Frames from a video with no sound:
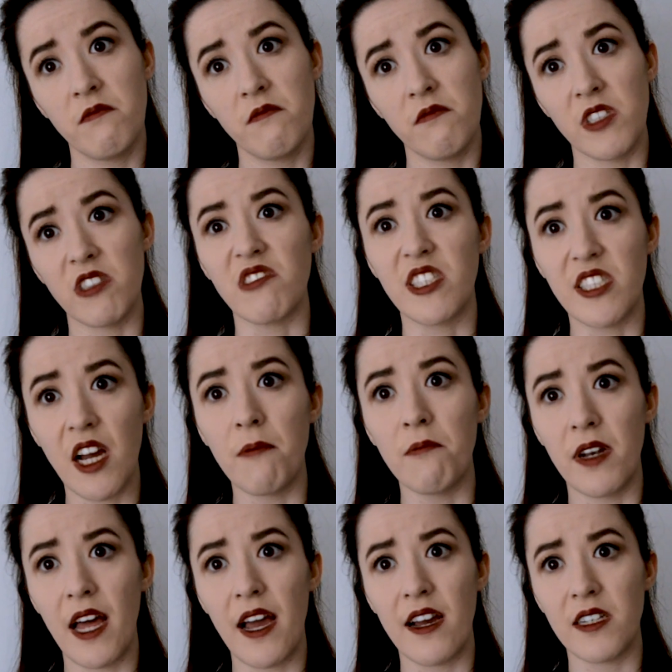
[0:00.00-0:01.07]
You're a dumb
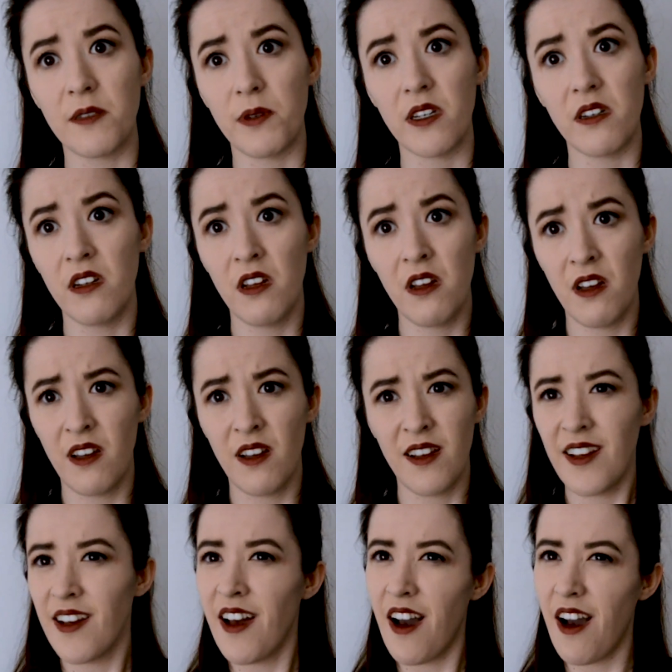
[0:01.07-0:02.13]
lad, but
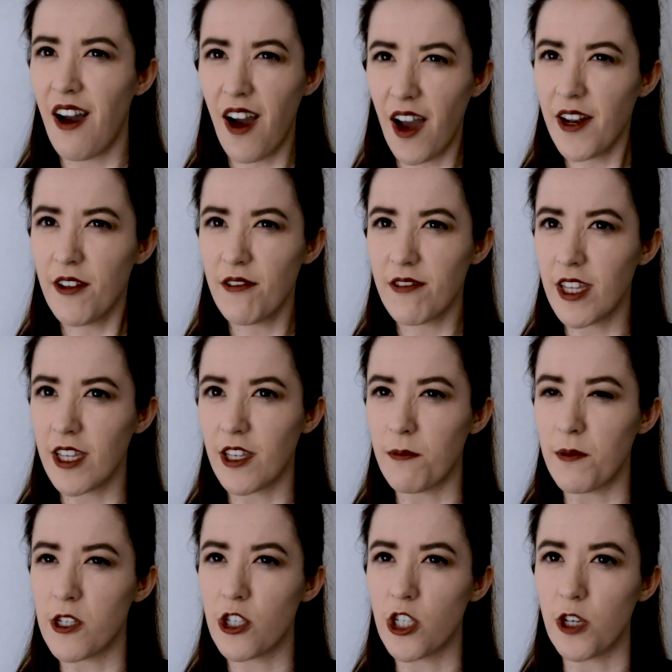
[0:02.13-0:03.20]
I don't think you'd be
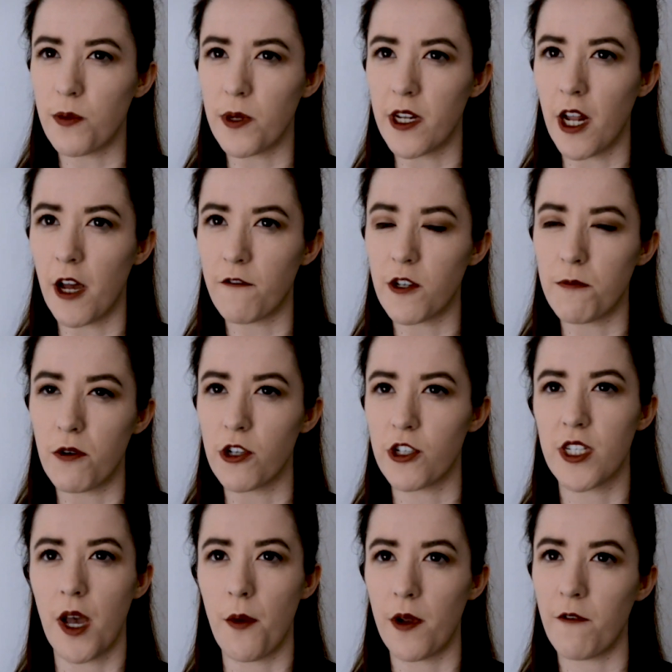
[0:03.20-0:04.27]
stupid enough to push
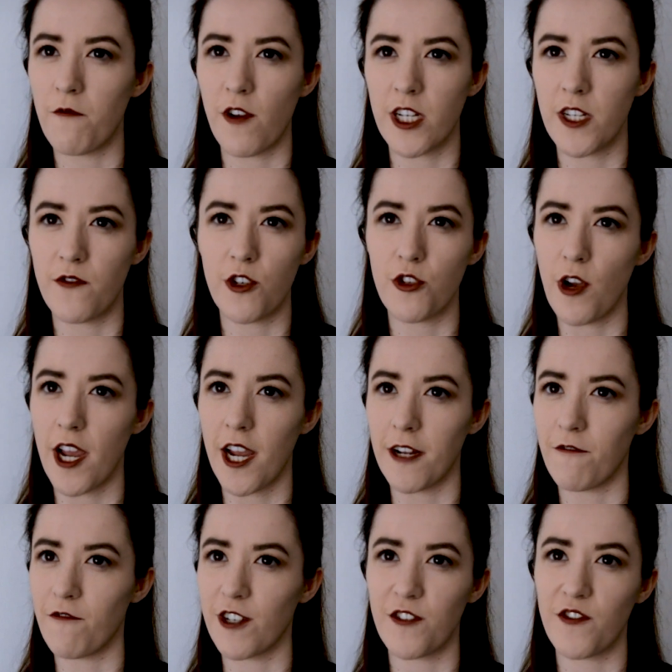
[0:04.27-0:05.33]
someone in front of a train, in
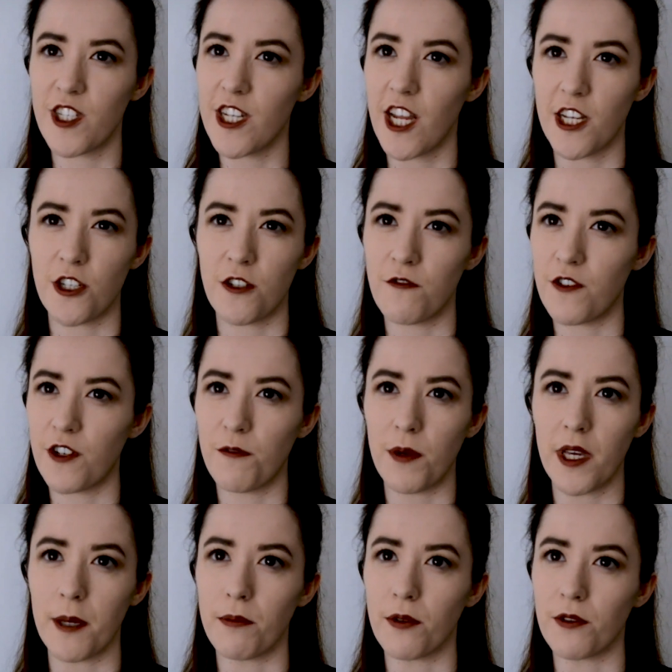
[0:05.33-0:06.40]
front of a station full of
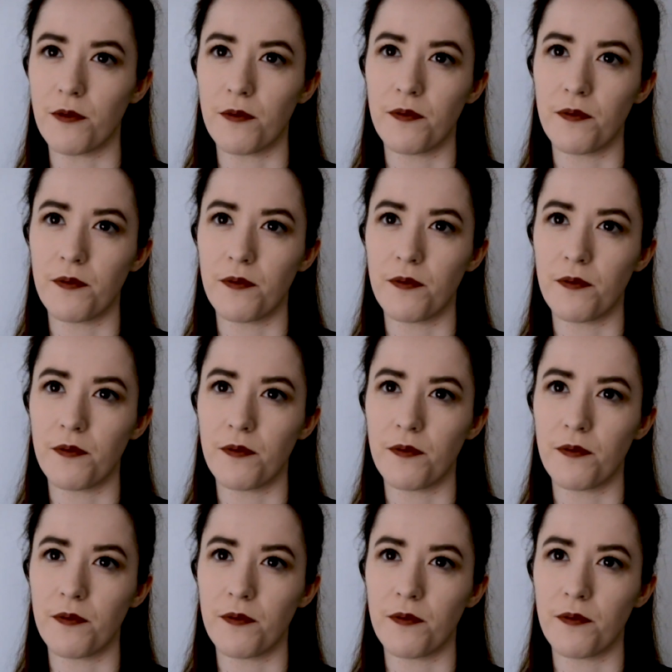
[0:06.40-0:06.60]
people.